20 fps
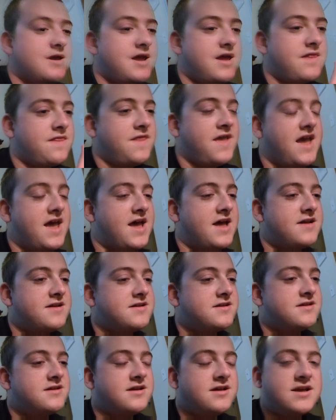
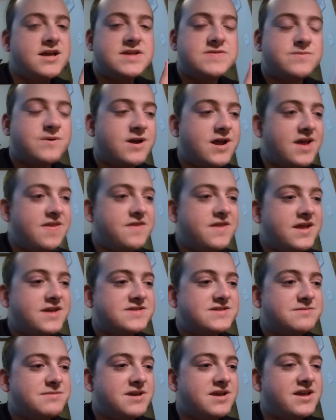That is what I
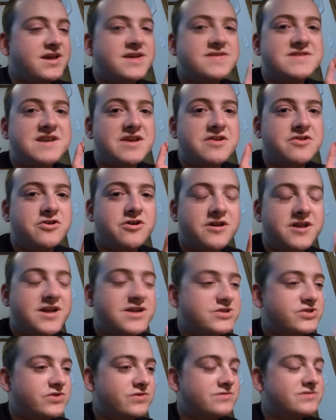think, to me, is a good
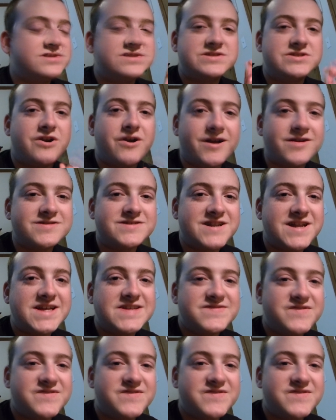intro to start out today's